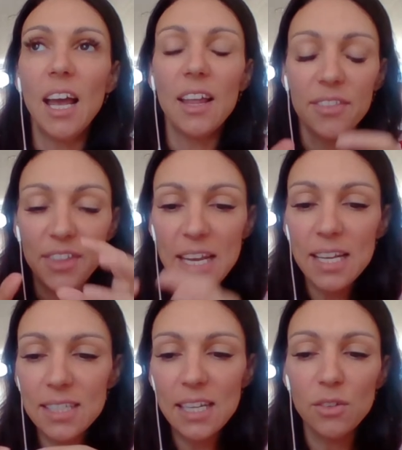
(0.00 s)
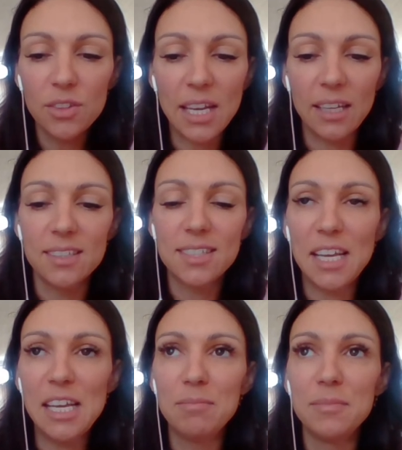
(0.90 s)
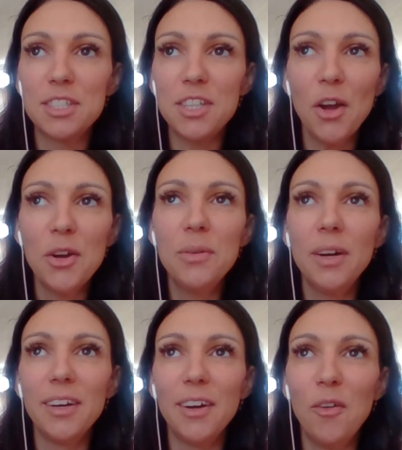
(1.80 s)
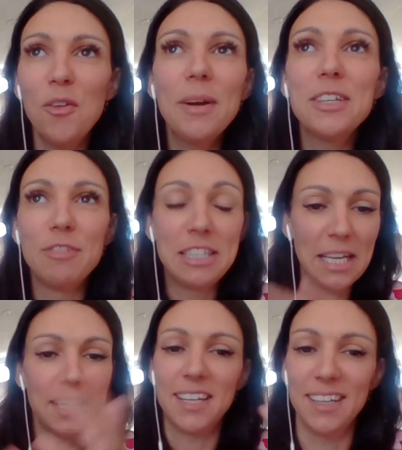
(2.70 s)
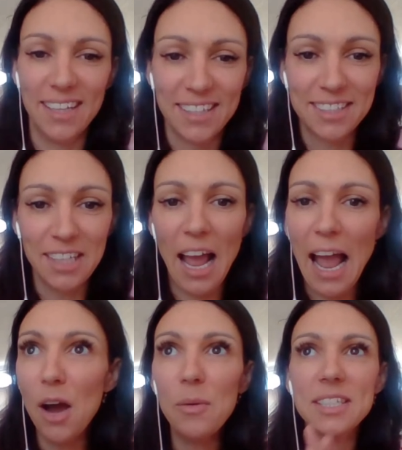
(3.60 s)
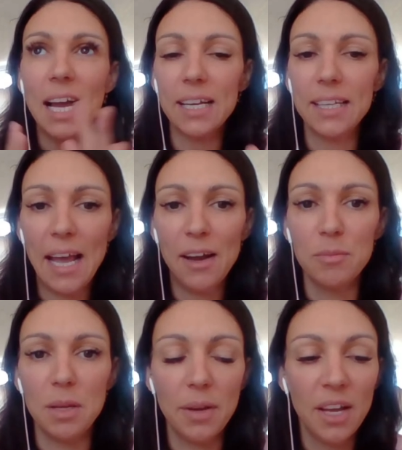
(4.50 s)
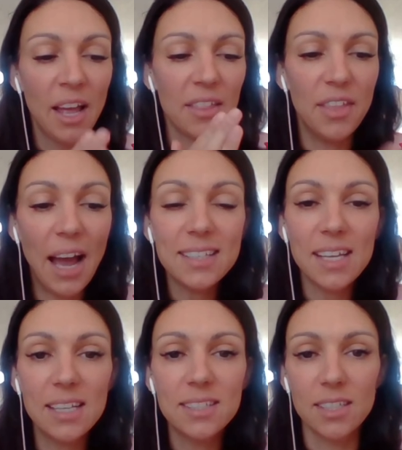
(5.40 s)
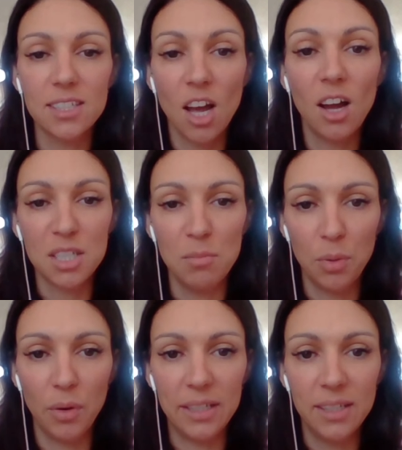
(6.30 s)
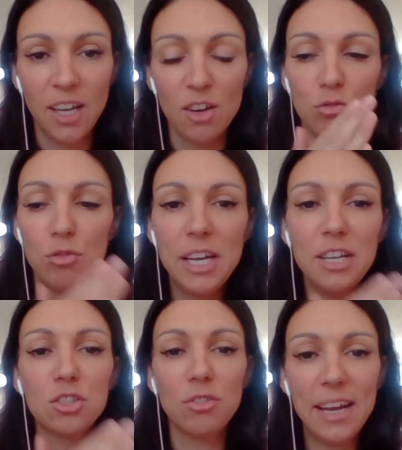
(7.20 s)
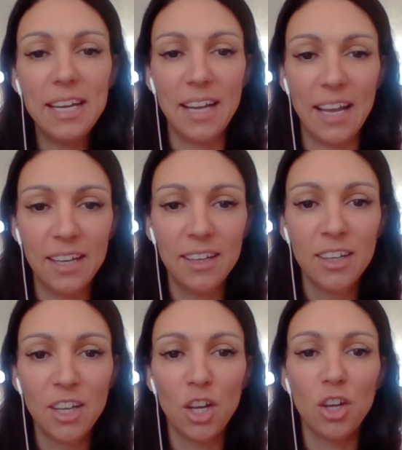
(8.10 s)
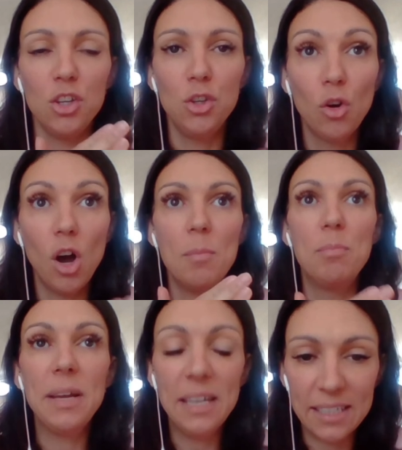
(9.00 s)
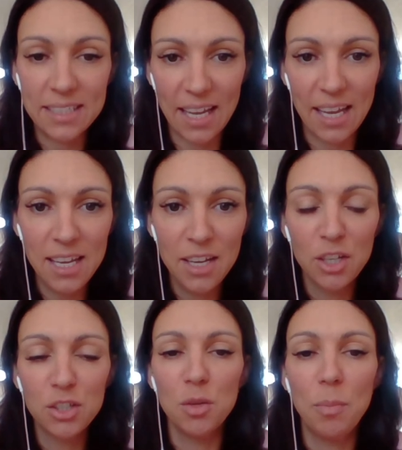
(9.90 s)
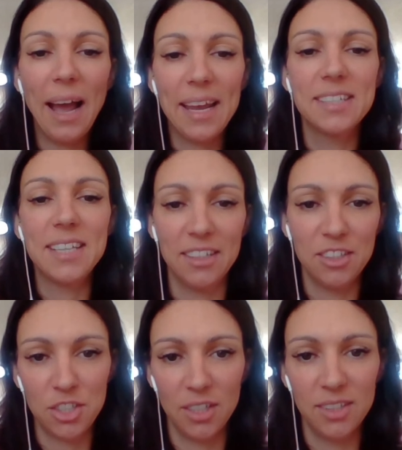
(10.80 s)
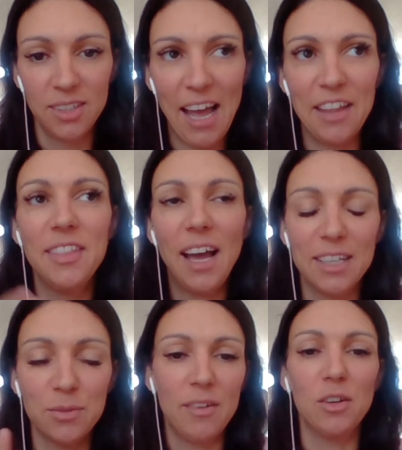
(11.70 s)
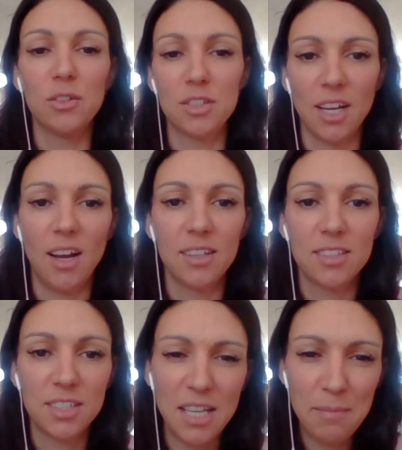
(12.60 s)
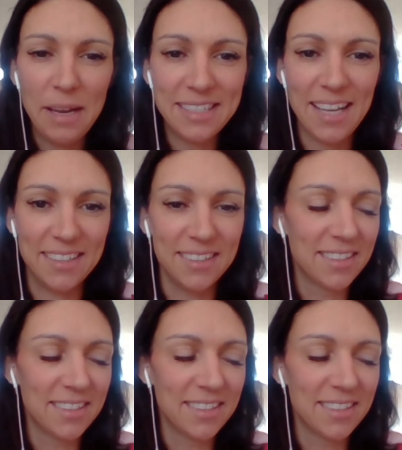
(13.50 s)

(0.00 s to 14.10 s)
These little things seem so almost ridiculous. Like, how is that going to help me? But that is the starting point retraining your ability to pay attention. And that mm-hmm. is where it all starts. Does that make sense?